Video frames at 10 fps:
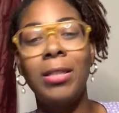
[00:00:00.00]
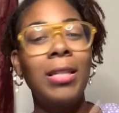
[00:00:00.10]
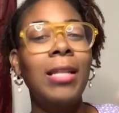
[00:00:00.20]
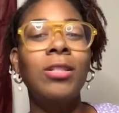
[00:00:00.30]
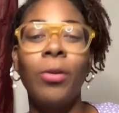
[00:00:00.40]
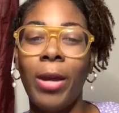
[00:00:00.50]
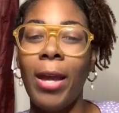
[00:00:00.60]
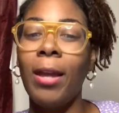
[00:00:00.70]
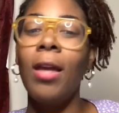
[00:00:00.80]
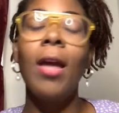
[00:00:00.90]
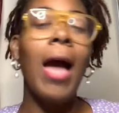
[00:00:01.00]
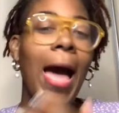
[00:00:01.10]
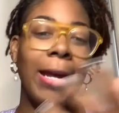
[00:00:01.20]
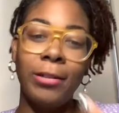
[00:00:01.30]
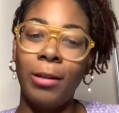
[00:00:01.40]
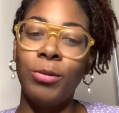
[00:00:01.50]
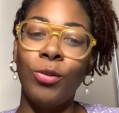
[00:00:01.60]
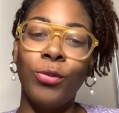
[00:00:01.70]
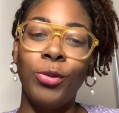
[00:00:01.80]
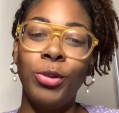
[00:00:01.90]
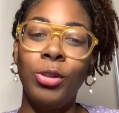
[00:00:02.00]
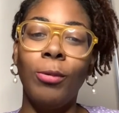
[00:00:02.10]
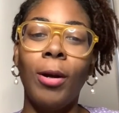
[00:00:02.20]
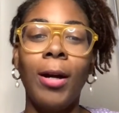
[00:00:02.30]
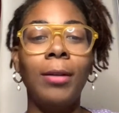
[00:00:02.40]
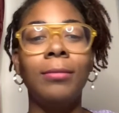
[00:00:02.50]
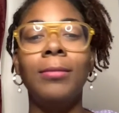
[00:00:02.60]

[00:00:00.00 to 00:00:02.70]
and that's okay. I accept you for who you are.